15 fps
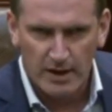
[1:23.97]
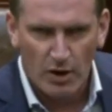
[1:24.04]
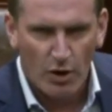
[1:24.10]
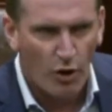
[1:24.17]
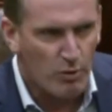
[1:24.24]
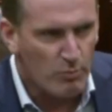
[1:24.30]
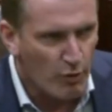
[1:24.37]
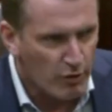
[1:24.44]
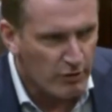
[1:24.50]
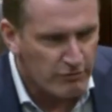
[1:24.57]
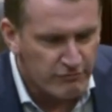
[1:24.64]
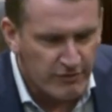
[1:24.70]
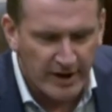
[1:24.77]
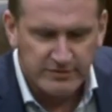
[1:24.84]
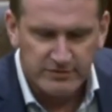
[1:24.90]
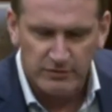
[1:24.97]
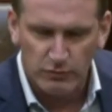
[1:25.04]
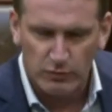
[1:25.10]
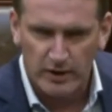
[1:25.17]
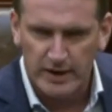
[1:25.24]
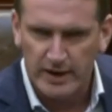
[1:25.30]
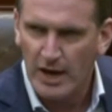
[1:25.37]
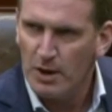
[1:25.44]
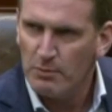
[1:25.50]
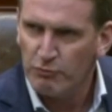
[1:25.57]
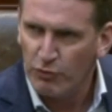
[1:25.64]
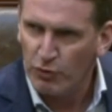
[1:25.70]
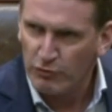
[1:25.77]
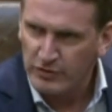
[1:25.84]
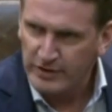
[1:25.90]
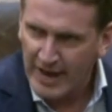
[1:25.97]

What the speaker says: or more effective way proven